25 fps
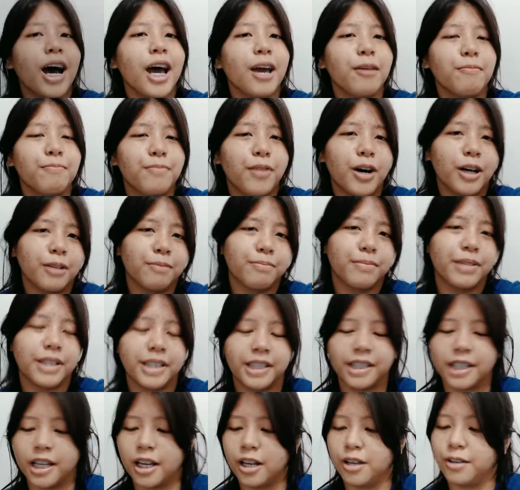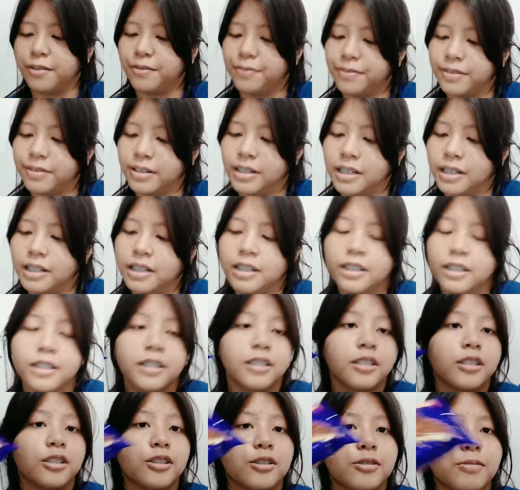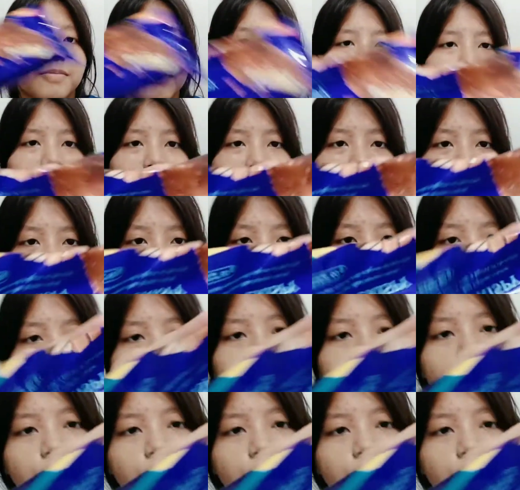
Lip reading: I bought myself some ice